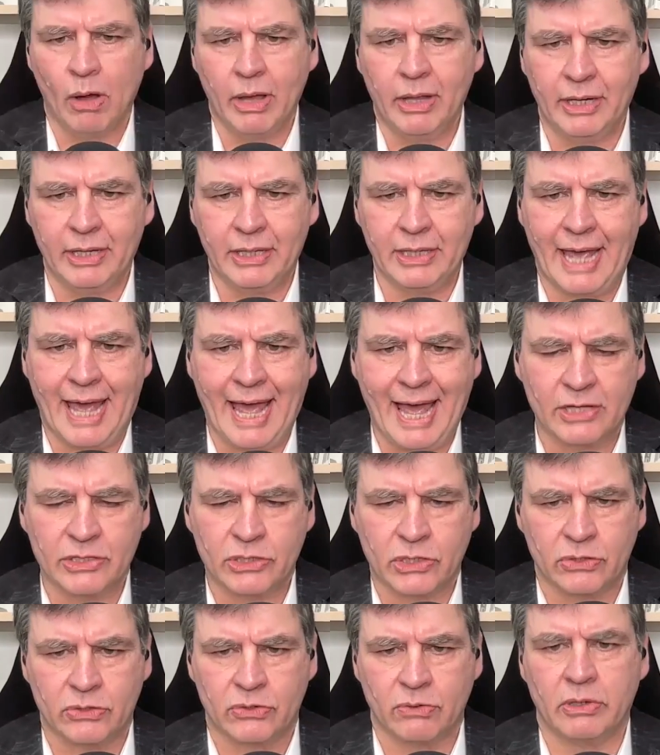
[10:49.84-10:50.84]
oil and
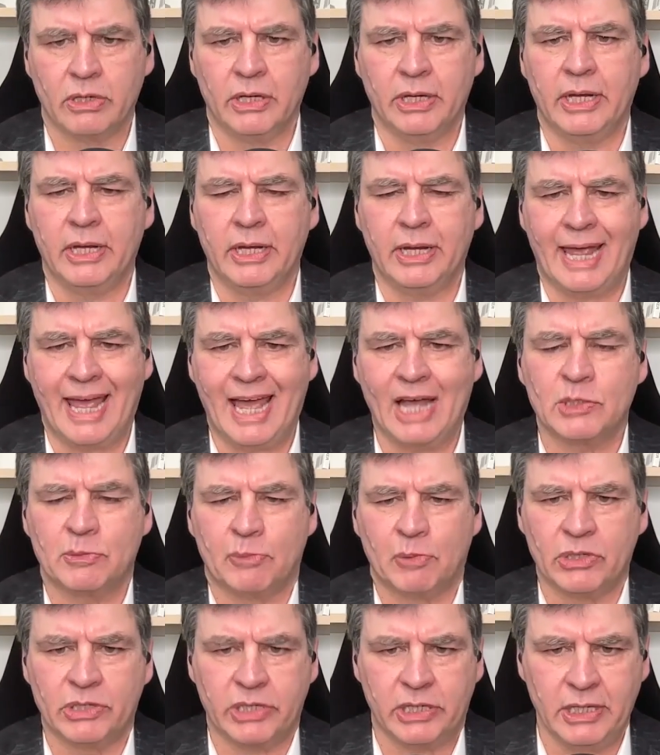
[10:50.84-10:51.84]
gas drilling
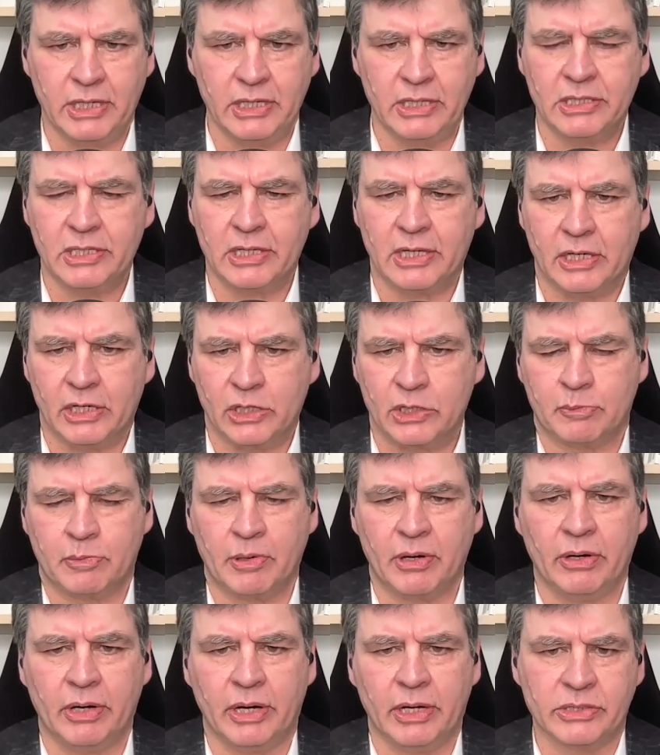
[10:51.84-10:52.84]
expertise and
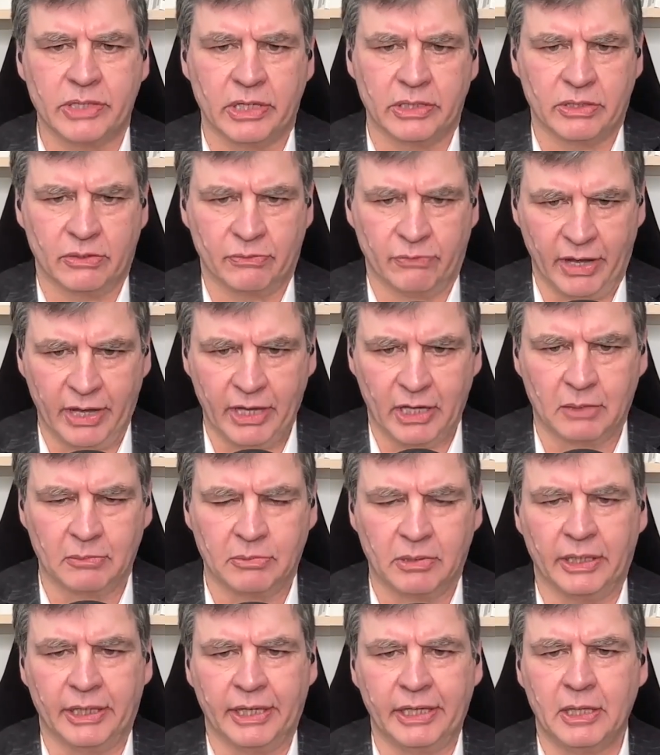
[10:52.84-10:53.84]
experience that's
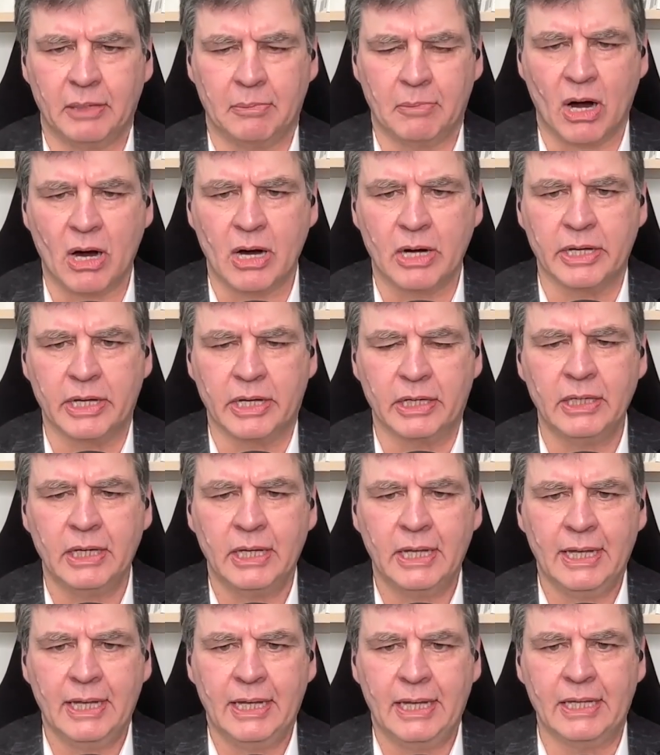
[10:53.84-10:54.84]
available in the market,
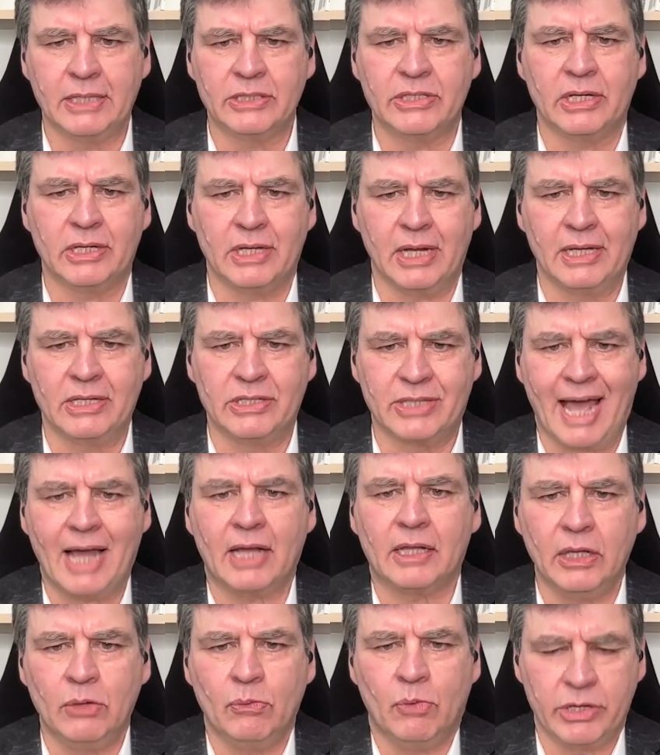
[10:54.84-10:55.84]
is it
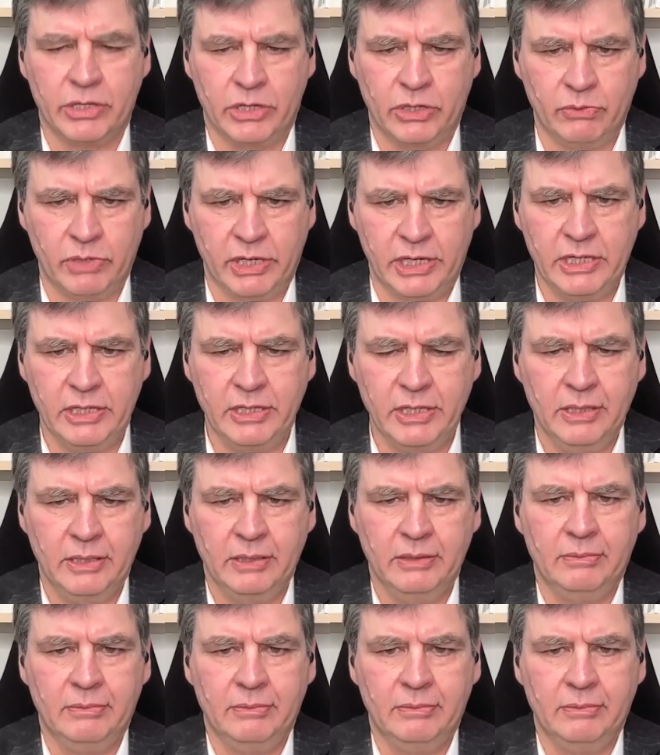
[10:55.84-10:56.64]
exactly what you need?